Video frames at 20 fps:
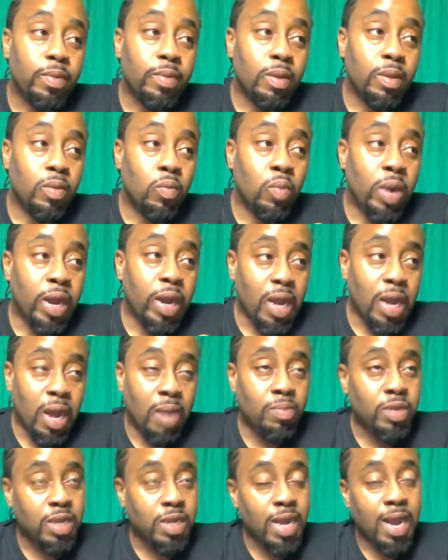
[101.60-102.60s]
when it
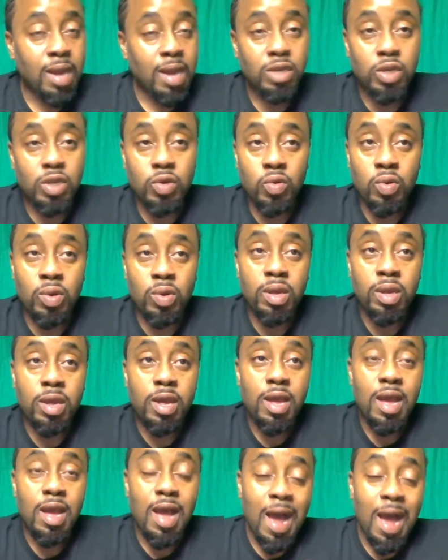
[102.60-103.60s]
comes down to it,
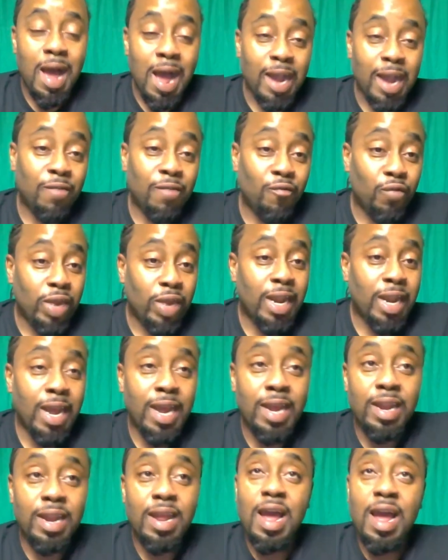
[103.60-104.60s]
I can
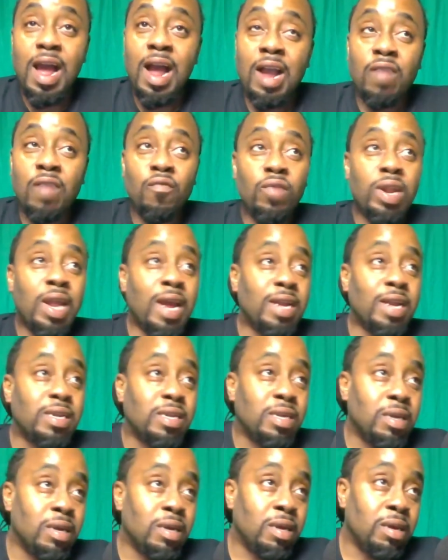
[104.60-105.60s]
relate. I can relate
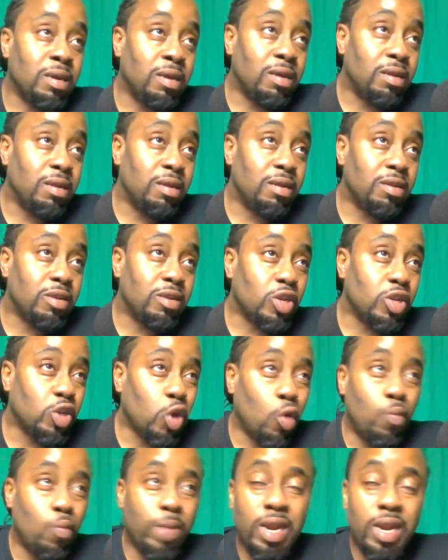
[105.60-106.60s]
to
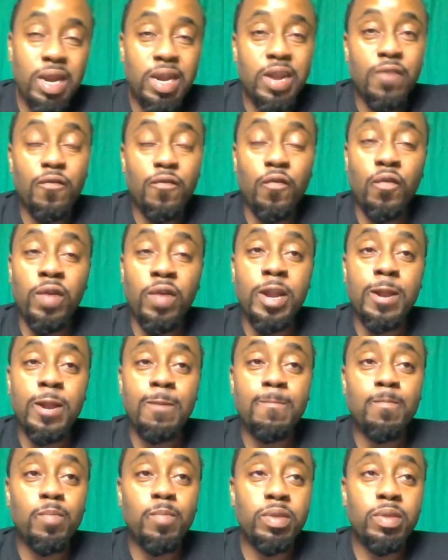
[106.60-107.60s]
so many different,
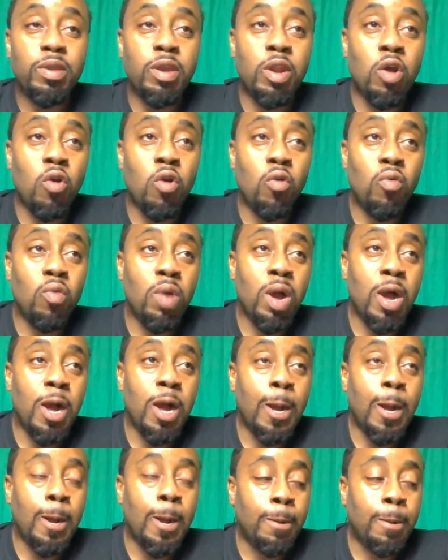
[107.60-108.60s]
you
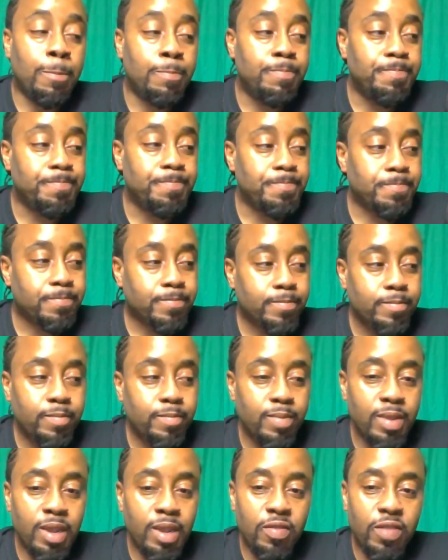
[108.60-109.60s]
know,
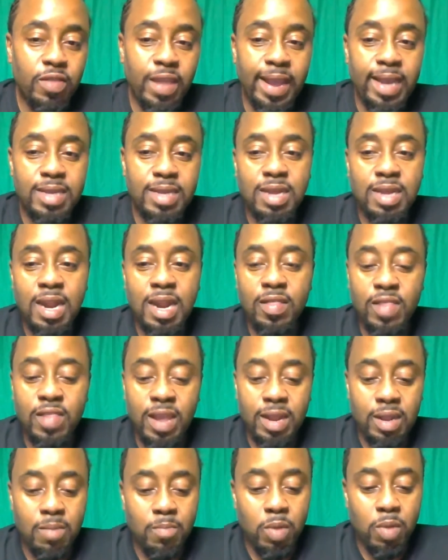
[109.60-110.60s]
things. And I
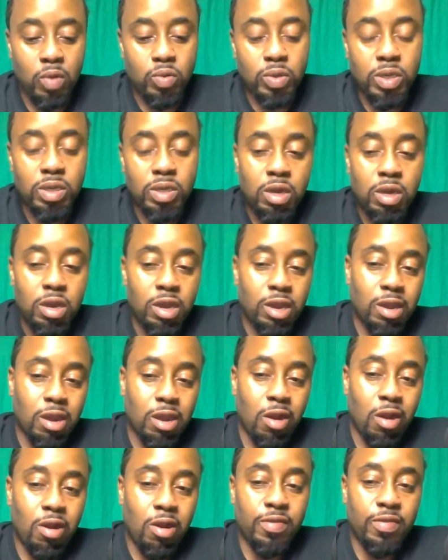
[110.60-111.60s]
think the most
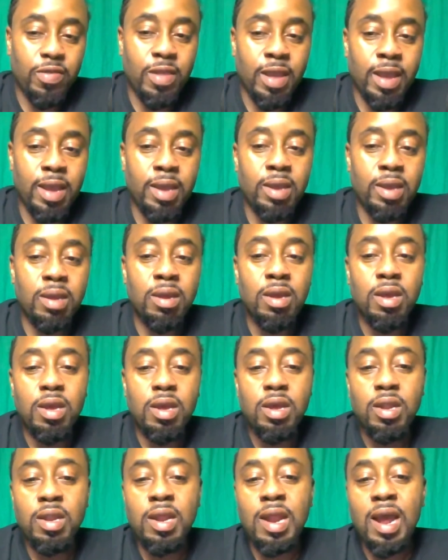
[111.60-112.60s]
current thing
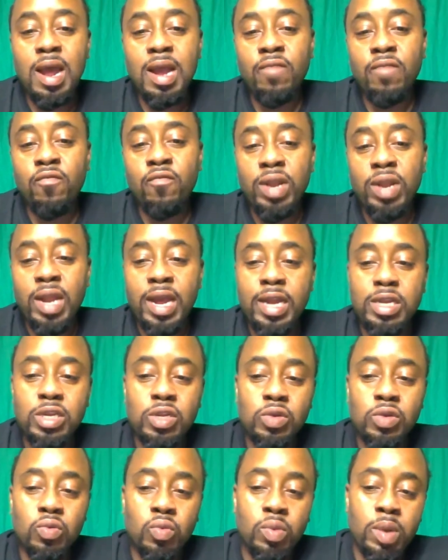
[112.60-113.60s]
that I can relate
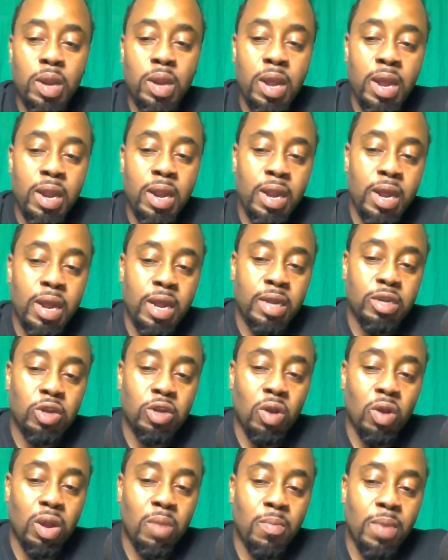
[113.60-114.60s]
to and
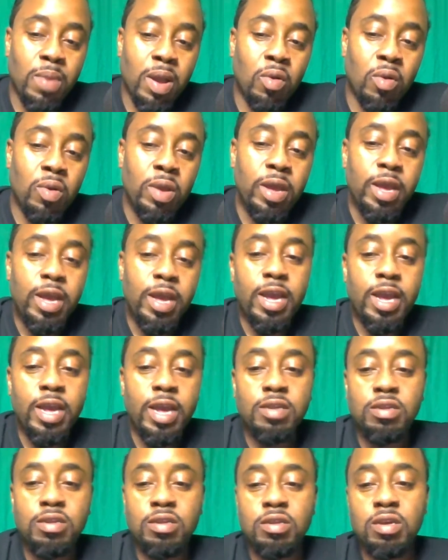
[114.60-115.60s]
talk about
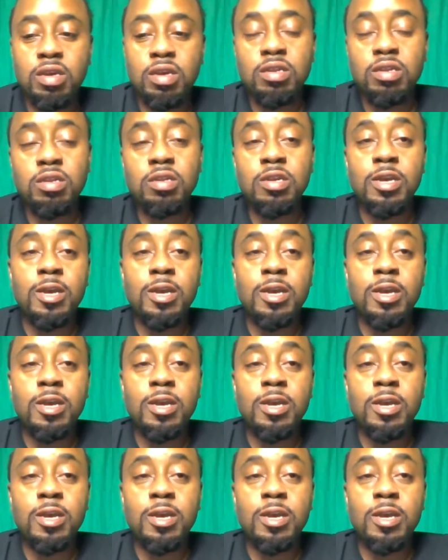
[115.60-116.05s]
is just